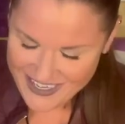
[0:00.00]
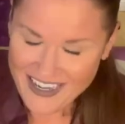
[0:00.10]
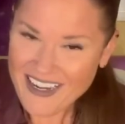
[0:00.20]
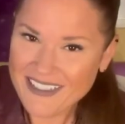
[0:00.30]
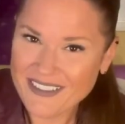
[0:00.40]

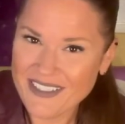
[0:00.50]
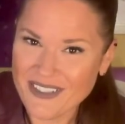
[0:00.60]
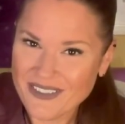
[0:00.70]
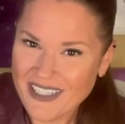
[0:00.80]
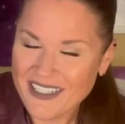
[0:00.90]
I don't
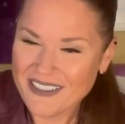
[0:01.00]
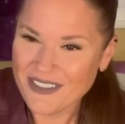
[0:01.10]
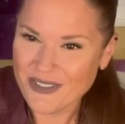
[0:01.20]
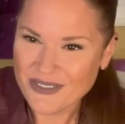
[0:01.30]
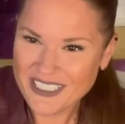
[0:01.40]

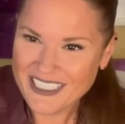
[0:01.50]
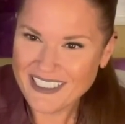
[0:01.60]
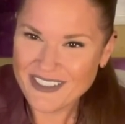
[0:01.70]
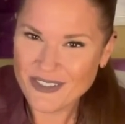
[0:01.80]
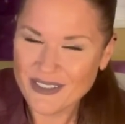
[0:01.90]
know. The
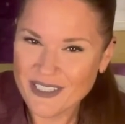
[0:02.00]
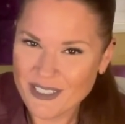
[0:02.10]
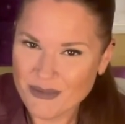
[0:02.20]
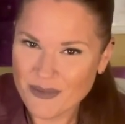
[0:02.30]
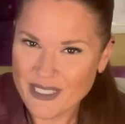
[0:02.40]
account's only a
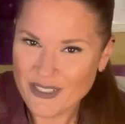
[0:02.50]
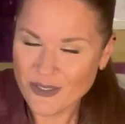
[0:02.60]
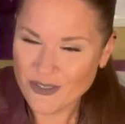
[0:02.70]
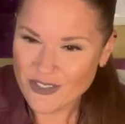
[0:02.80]
couple weeks old,